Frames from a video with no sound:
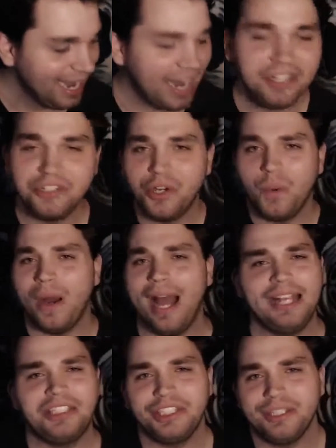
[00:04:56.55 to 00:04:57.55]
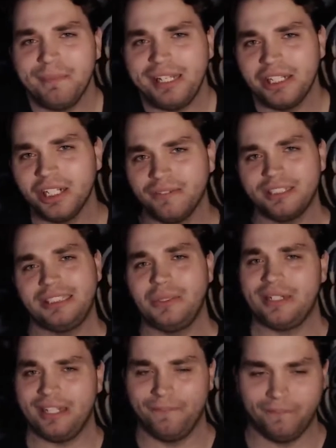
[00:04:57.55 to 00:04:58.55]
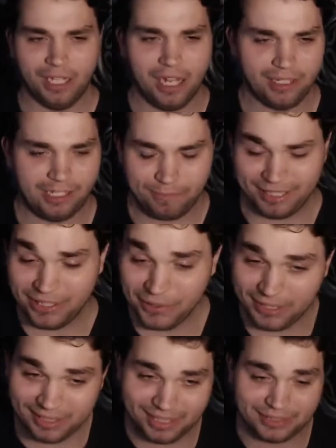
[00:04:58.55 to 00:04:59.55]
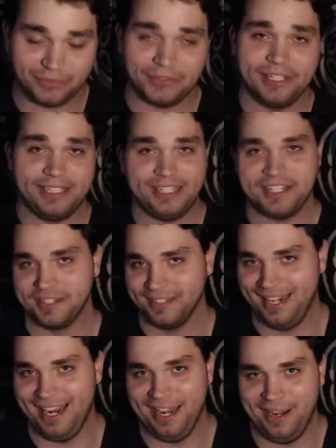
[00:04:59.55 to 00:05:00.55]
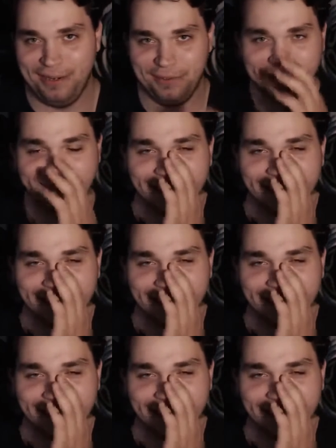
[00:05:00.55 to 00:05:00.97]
I don't know why. I shouldn't be nervous doing a vlog. I've been doing this for a year now.